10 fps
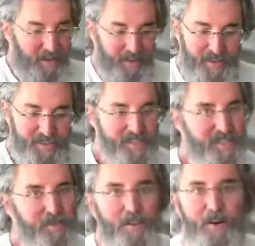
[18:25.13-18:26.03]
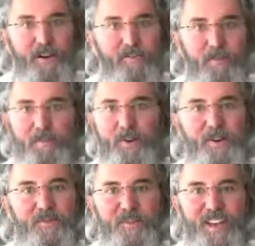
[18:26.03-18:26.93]
this is the part of the
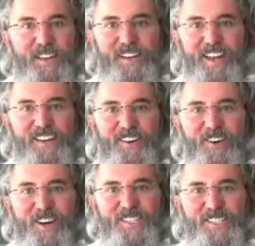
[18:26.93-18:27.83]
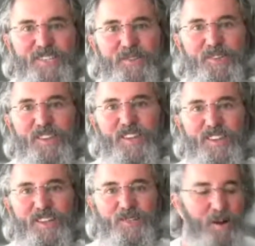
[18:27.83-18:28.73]
program that causes
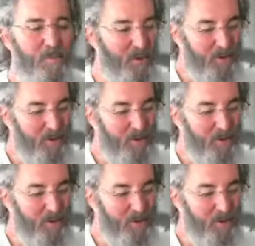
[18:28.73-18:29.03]
the trouble.